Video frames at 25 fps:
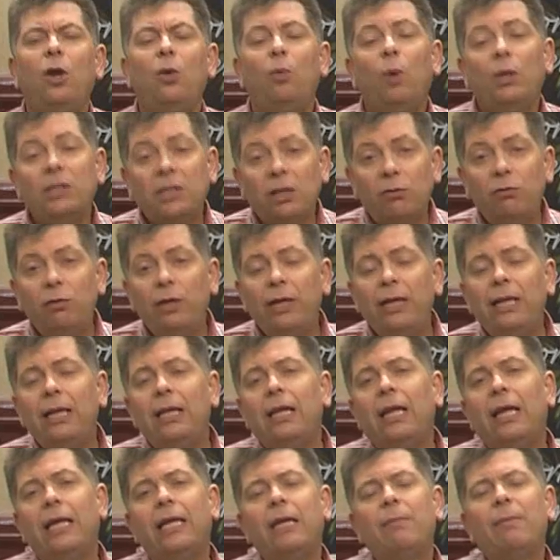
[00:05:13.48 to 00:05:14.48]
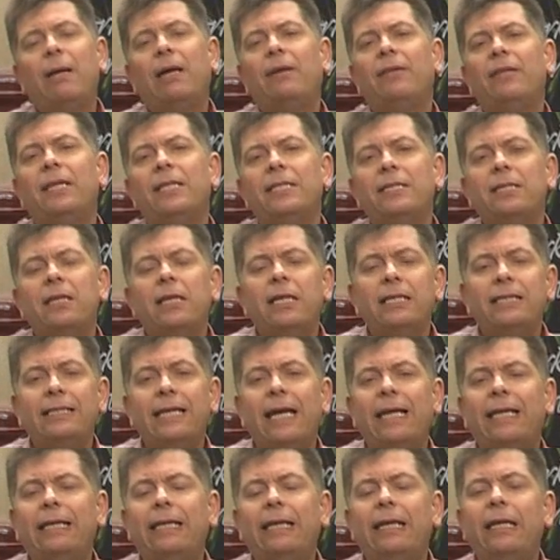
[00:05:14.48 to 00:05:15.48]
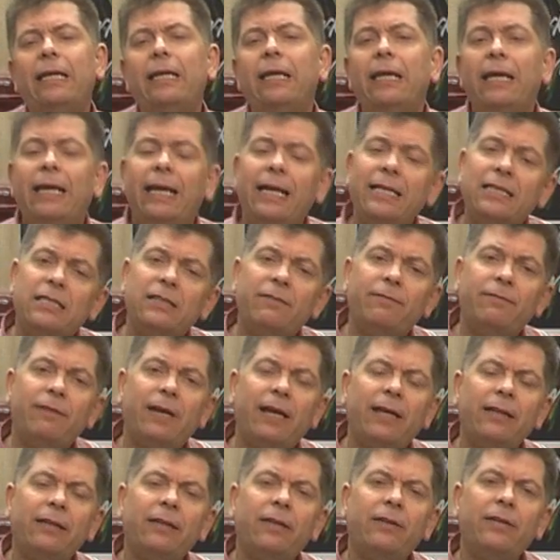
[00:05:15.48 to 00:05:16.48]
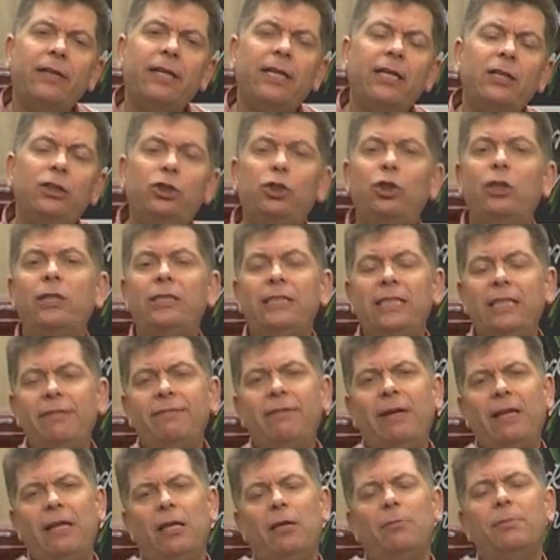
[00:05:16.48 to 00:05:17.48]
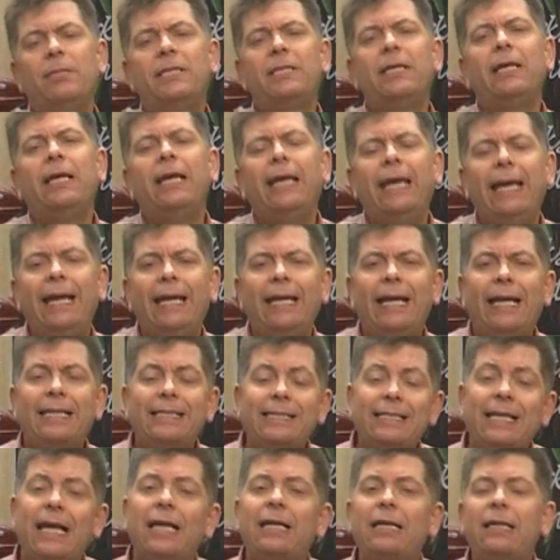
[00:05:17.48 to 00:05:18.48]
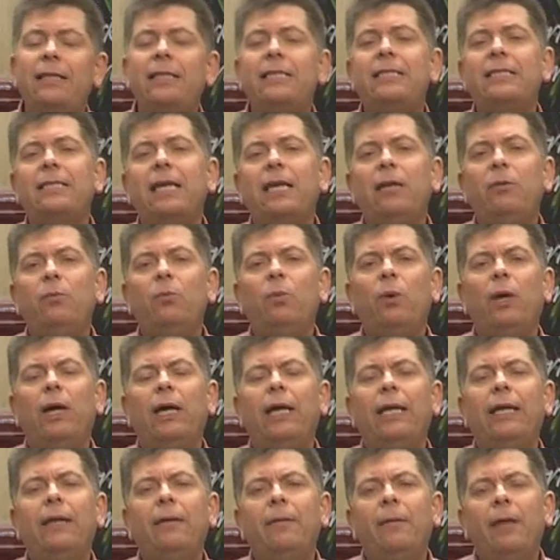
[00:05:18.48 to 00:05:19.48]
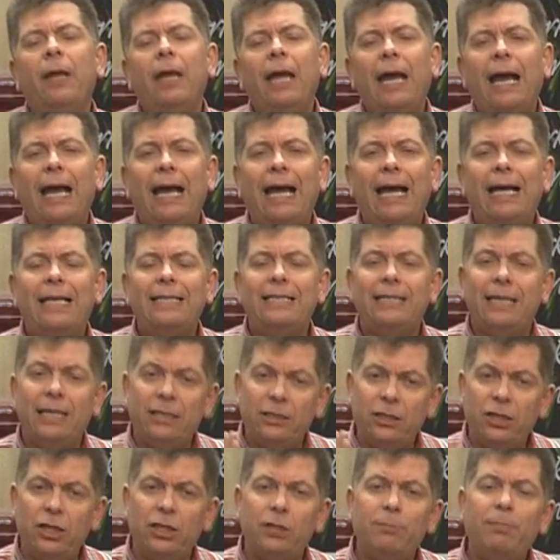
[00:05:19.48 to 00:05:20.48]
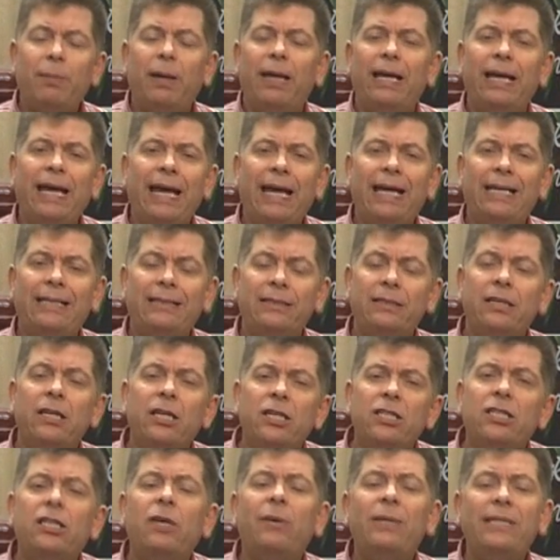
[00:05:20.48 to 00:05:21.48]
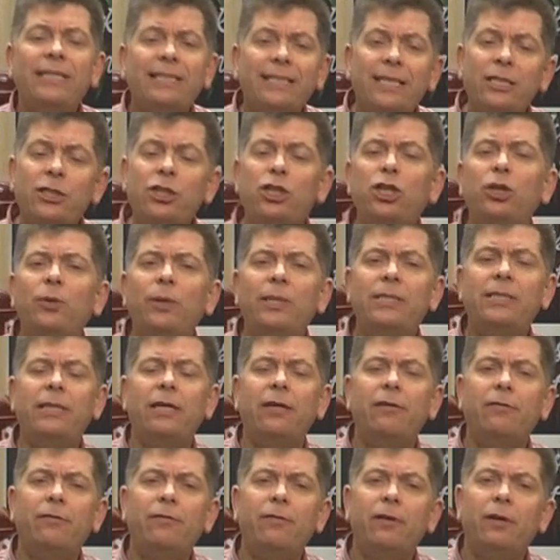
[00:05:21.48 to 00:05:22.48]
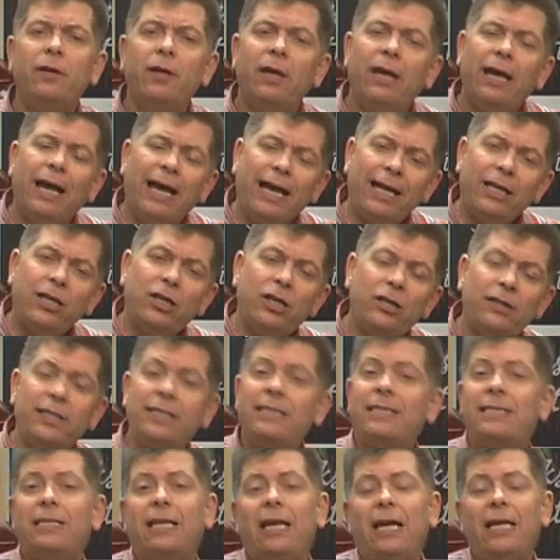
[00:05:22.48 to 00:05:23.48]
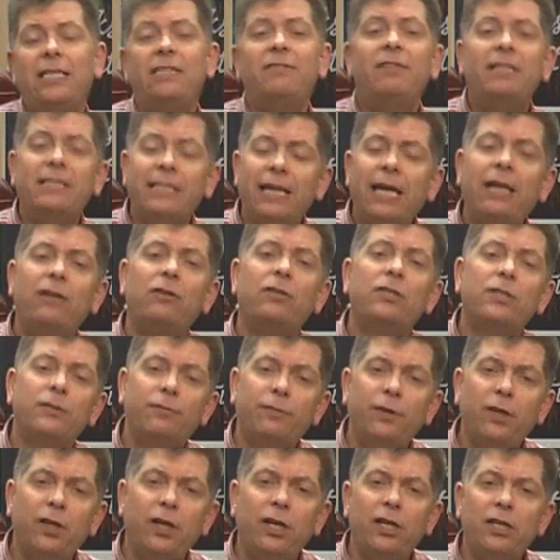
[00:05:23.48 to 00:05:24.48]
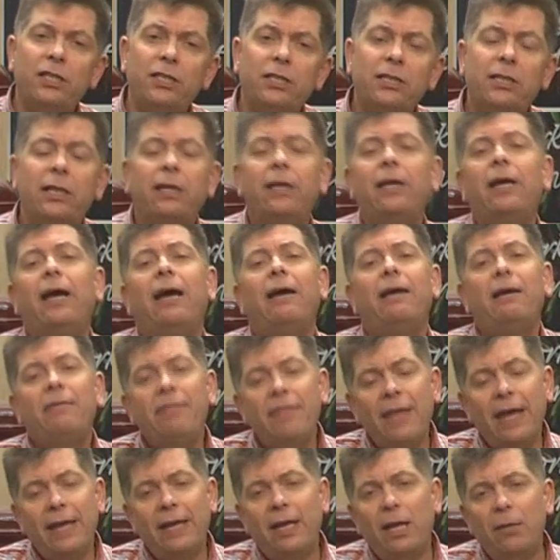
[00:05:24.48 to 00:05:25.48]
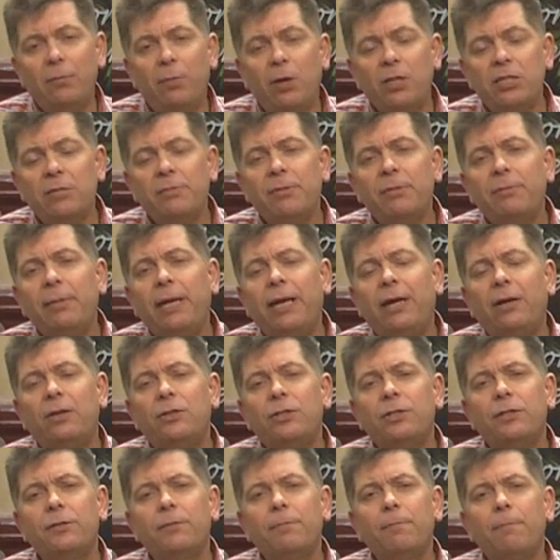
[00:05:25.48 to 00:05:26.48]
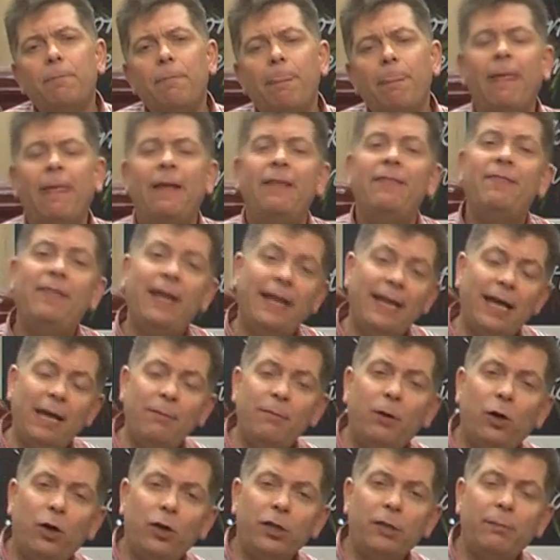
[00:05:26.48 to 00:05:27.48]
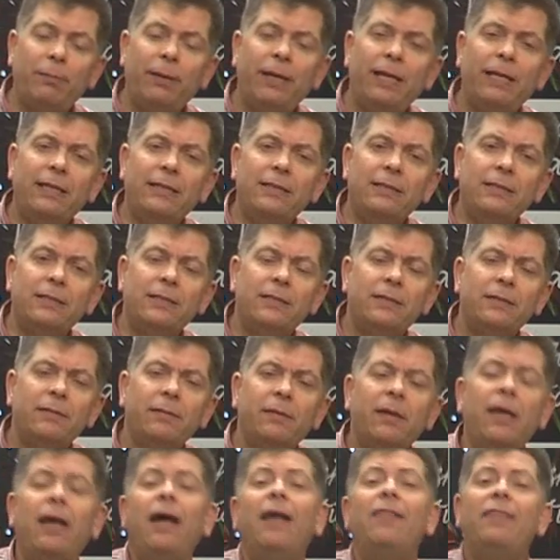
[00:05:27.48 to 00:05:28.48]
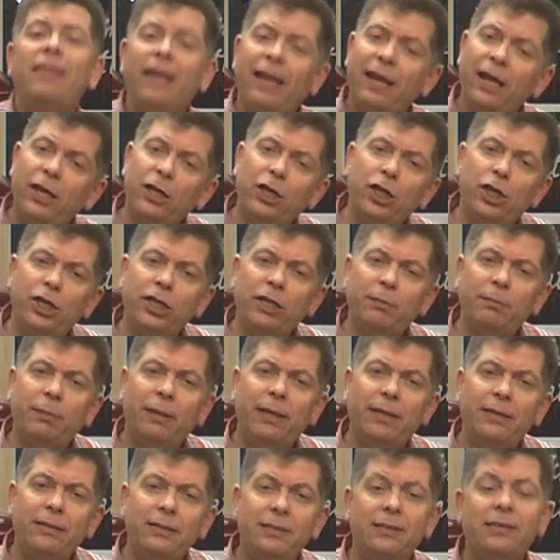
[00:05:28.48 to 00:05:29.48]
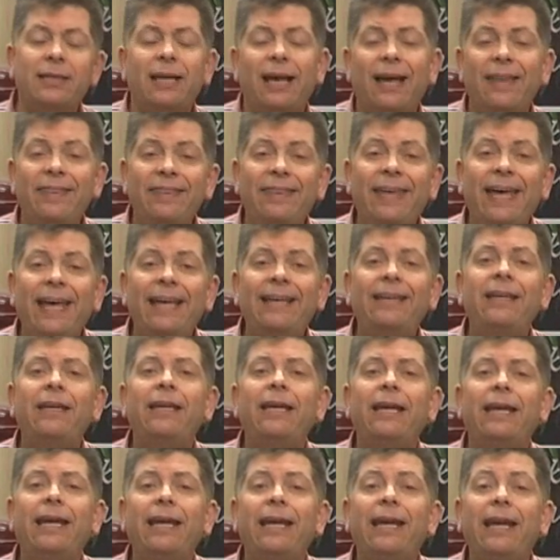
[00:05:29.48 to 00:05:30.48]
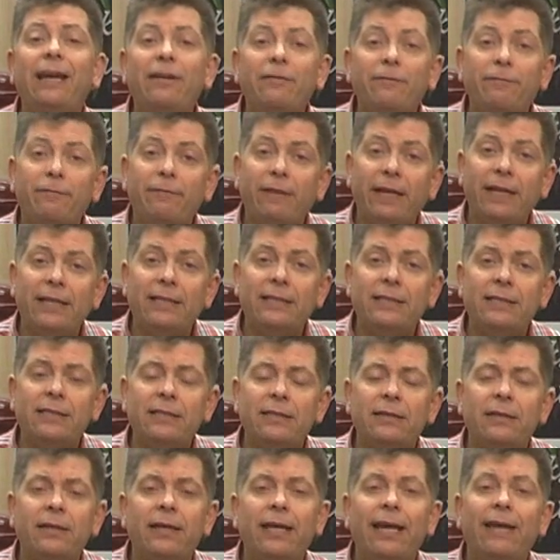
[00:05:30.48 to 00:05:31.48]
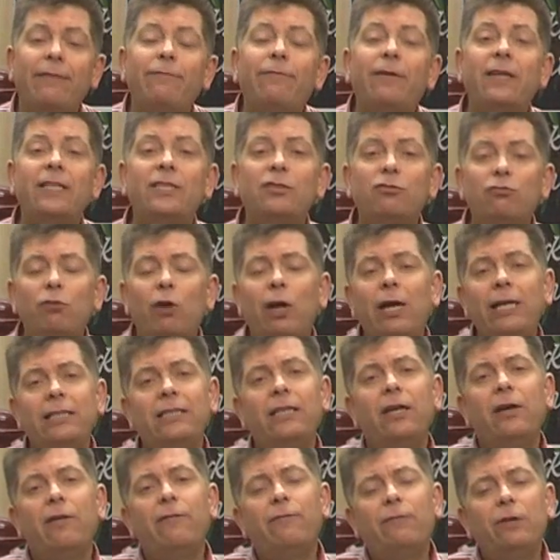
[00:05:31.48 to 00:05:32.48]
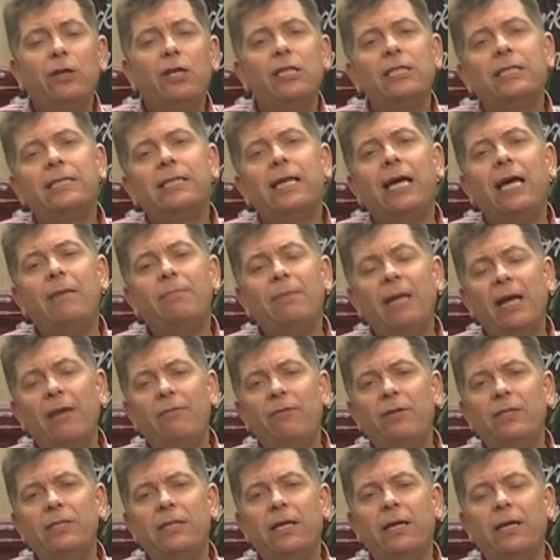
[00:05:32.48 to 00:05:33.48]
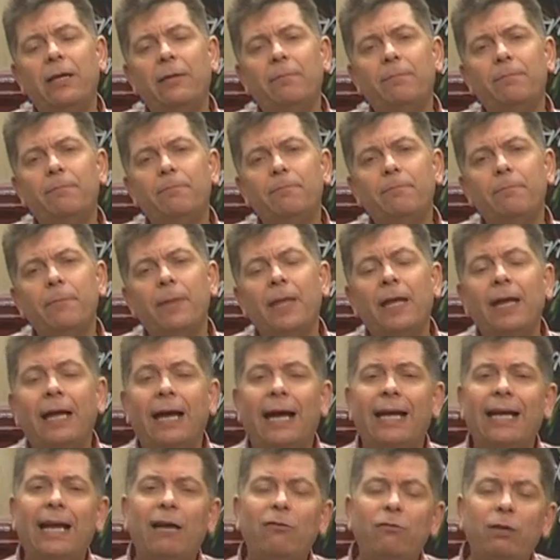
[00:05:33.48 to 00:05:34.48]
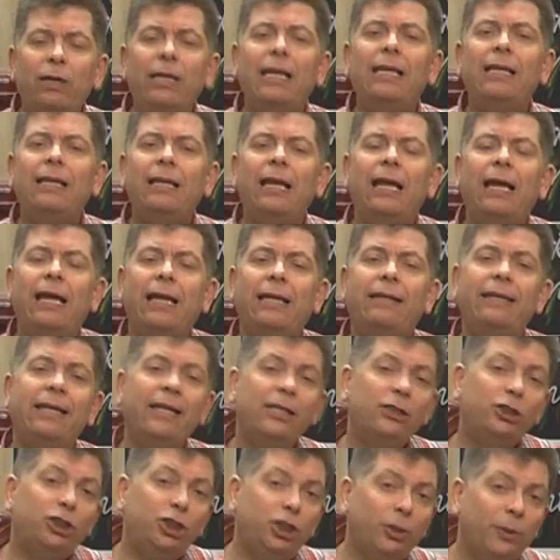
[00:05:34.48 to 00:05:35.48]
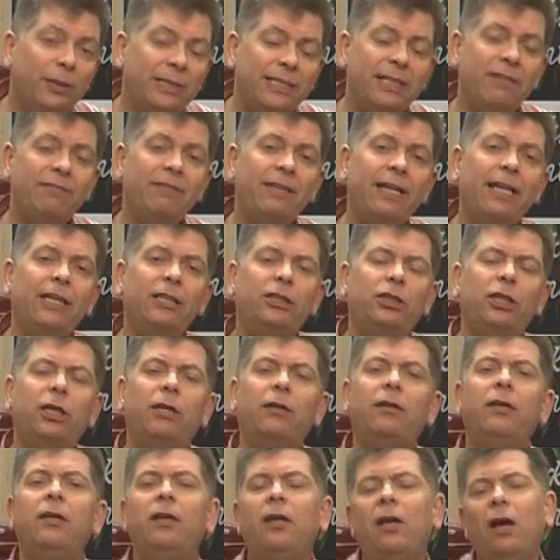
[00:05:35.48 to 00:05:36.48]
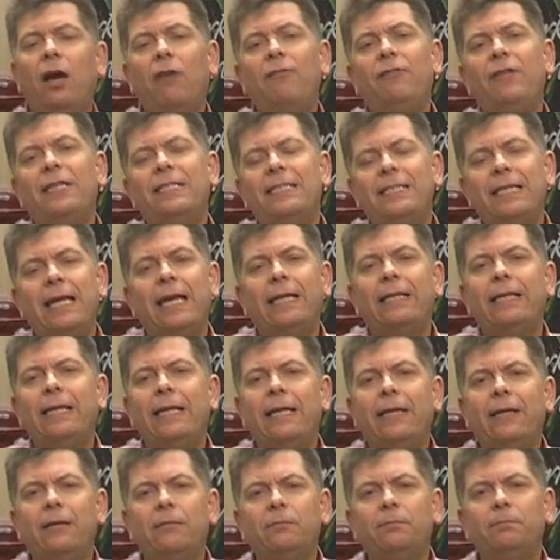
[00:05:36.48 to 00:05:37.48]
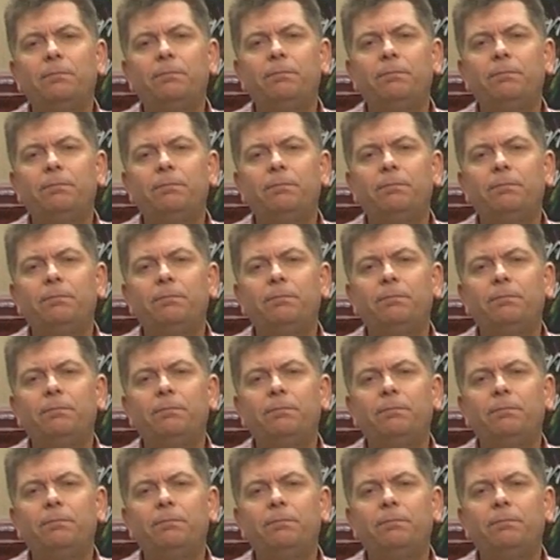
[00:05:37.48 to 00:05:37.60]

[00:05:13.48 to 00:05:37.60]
What I really like about this technique is the fact that the joint develops in exactly the same way as it does by hand. So it is intuitive. I cut the sides of the tails first, then I bottom them out, then I mark the pins, and then I cut the pins, and then it fits. It fits right first time every time. And I really like the intuitive nature of this technique.